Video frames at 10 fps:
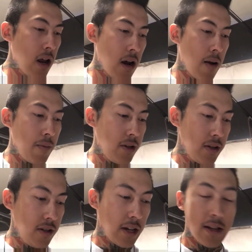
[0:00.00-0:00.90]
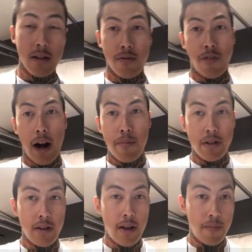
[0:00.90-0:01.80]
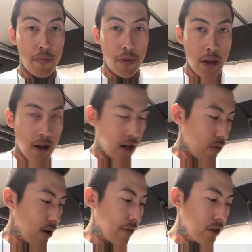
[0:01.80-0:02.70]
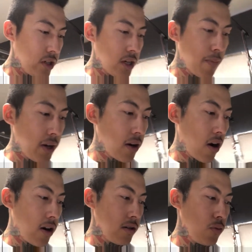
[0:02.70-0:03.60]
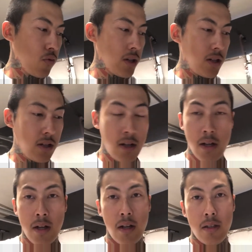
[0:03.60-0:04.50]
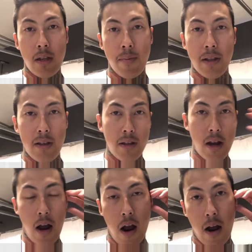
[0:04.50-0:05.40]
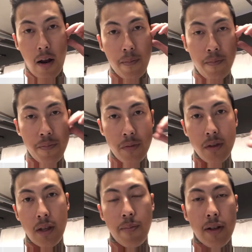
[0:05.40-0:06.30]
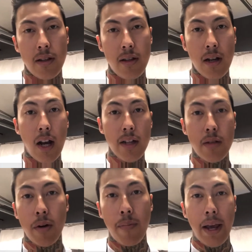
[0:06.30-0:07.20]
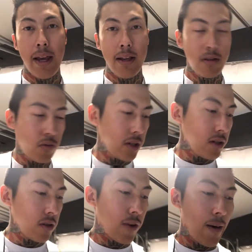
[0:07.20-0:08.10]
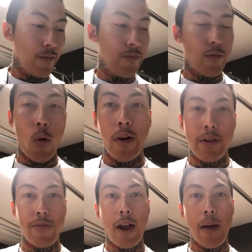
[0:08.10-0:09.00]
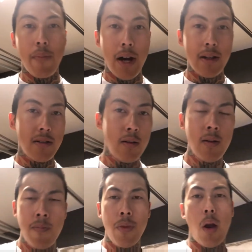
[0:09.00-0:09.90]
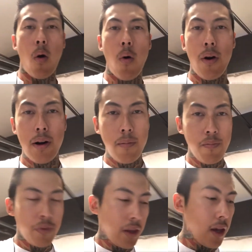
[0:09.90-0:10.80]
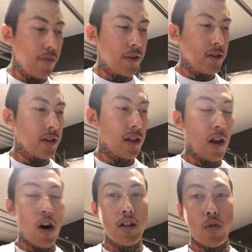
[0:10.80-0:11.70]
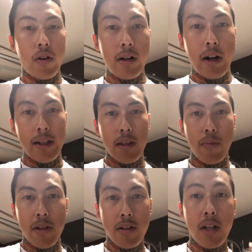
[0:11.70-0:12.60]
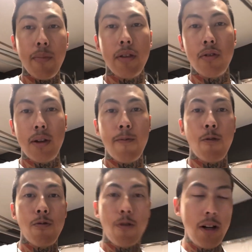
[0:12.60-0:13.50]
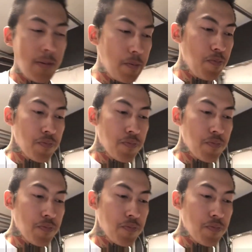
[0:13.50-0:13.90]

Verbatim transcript: Um, in this case, it's 5%. And then we have the shipping costs, which typically the uh, typically the customer pays, which is around four to five bucks. Or if it's a large order, I typically ship it to them for free.